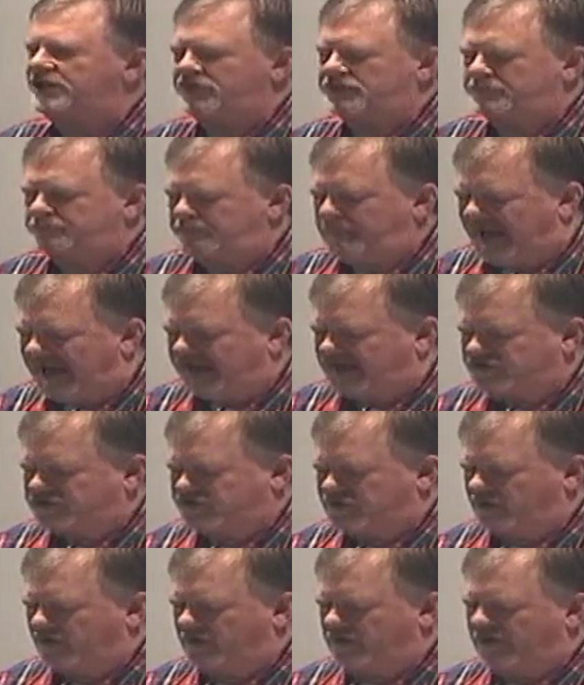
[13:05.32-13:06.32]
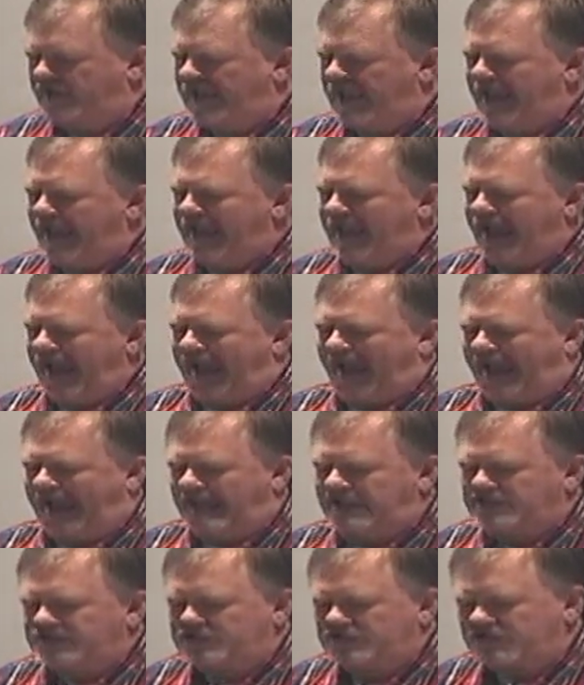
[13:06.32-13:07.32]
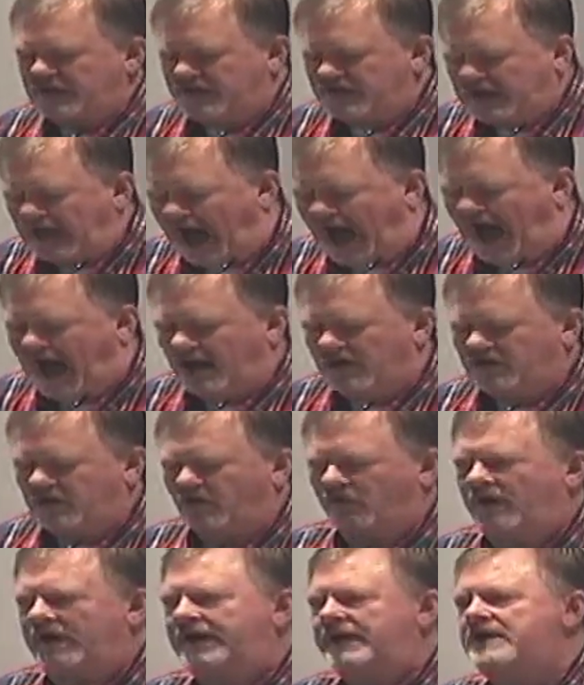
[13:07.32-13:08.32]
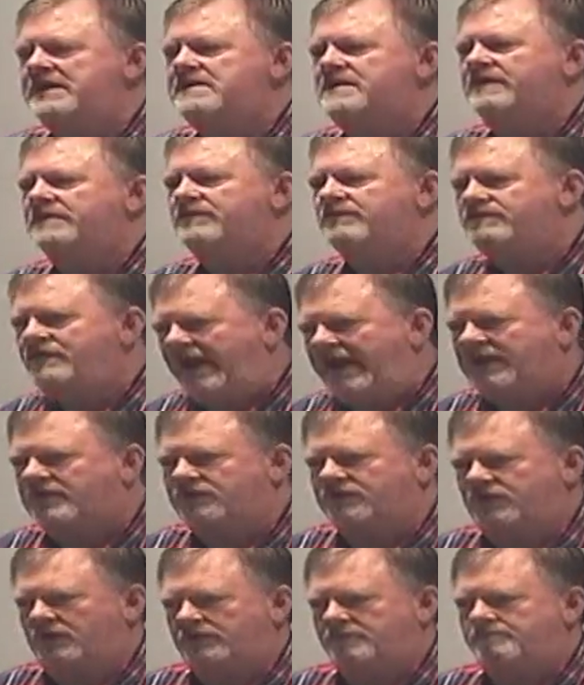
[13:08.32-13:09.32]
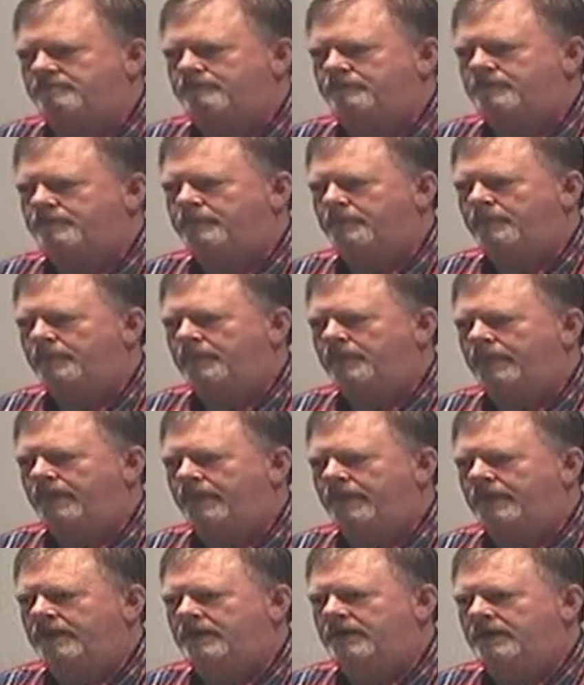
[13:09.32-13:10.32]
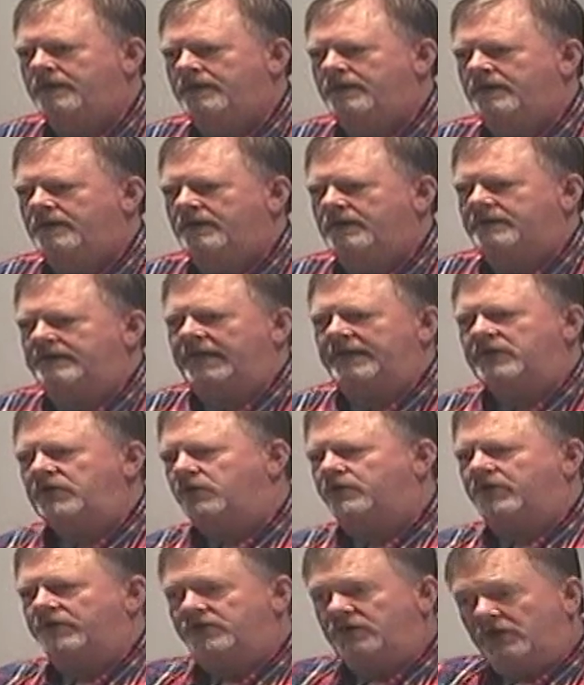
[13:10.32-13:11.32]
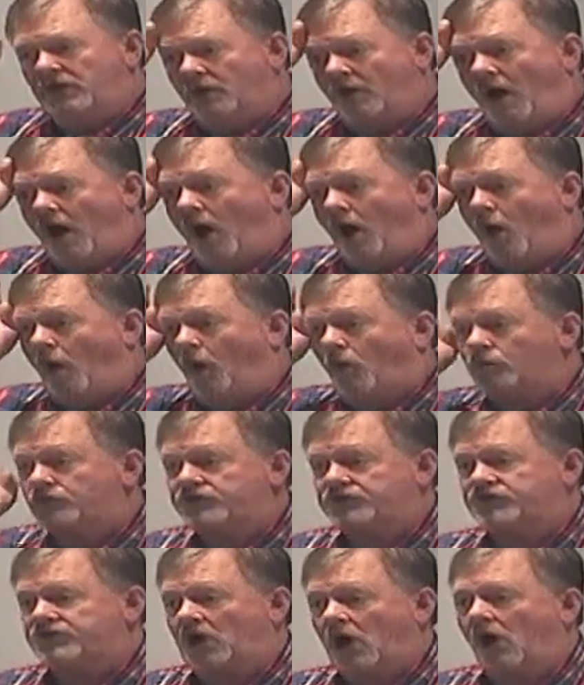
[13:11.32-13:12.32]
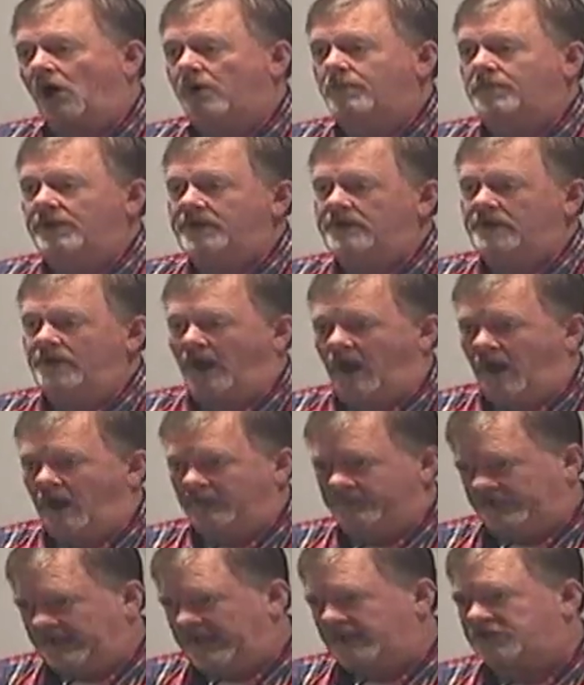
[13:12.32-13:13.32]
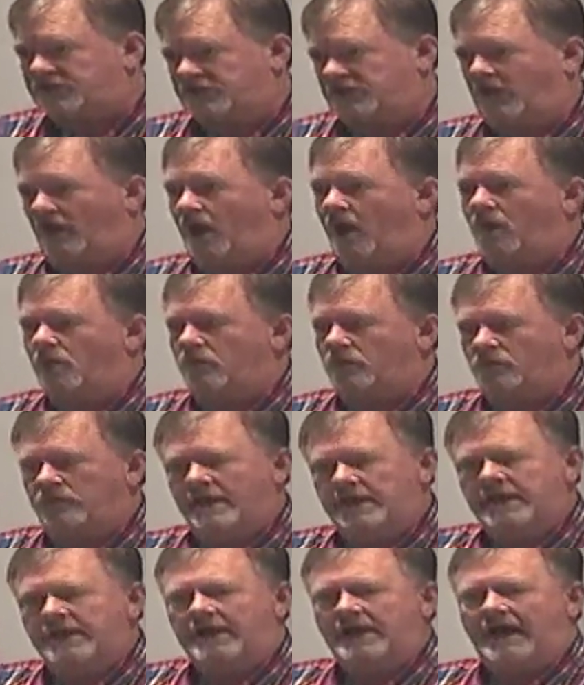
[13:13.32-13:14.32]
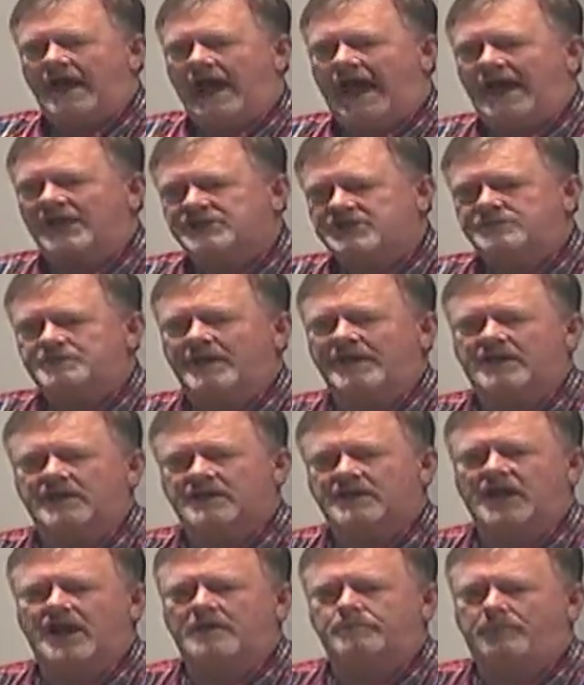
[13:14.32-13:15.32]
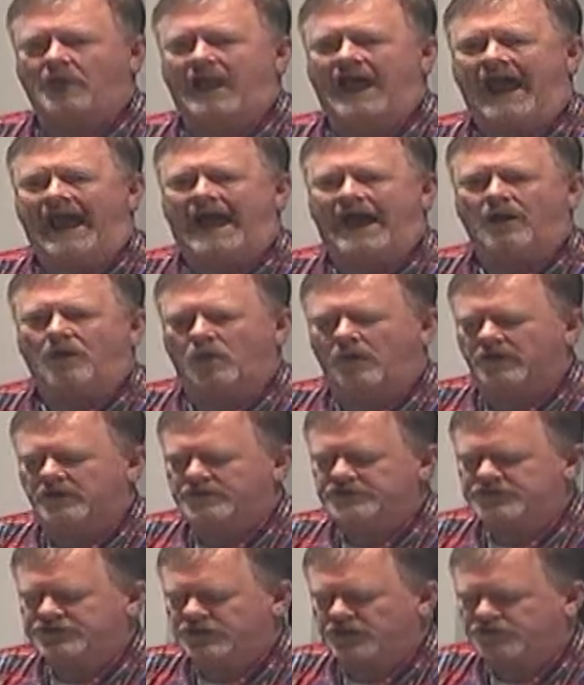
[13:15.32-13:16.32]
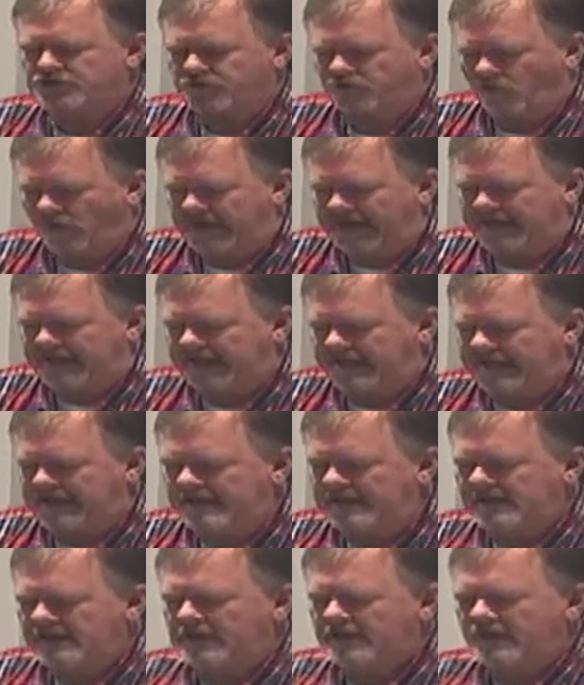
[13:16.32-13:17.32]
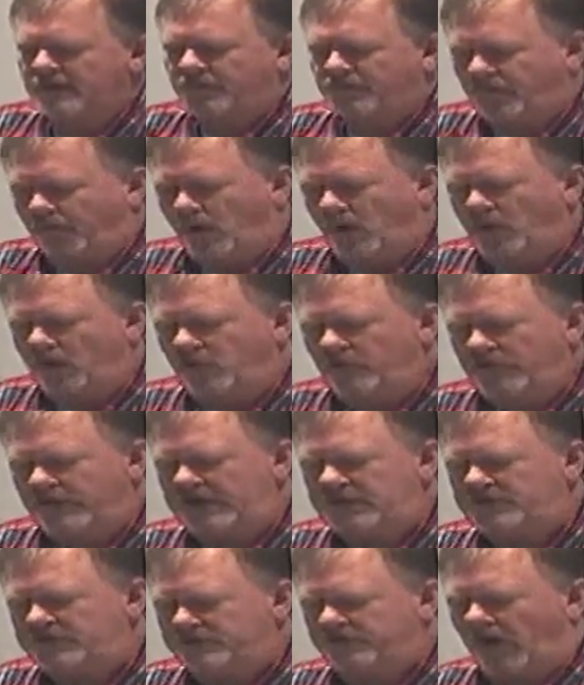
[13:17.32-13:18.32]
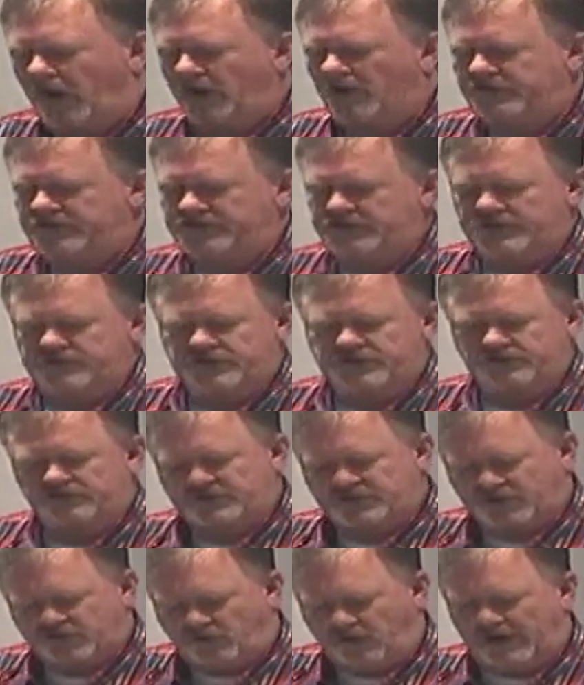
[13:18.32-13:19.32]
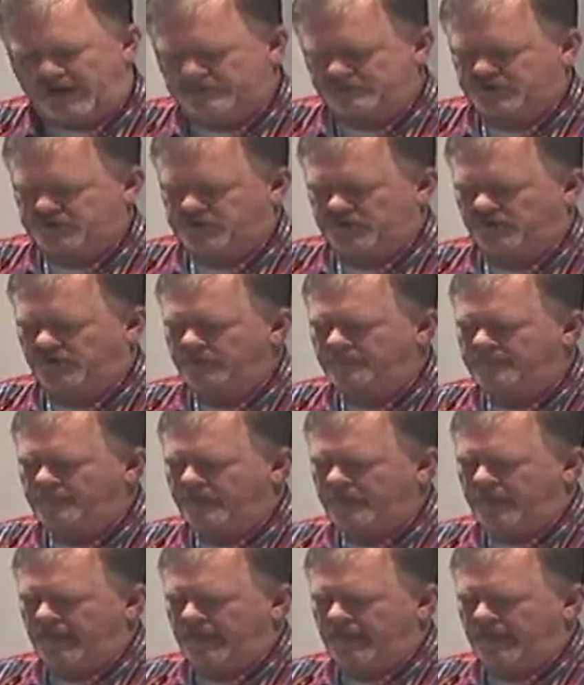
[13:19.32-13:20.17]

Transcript: is pictured as the conquering victor. Now, you could do a whole sermon on this alone. I spent a couple hours just reading through these verses of Scripture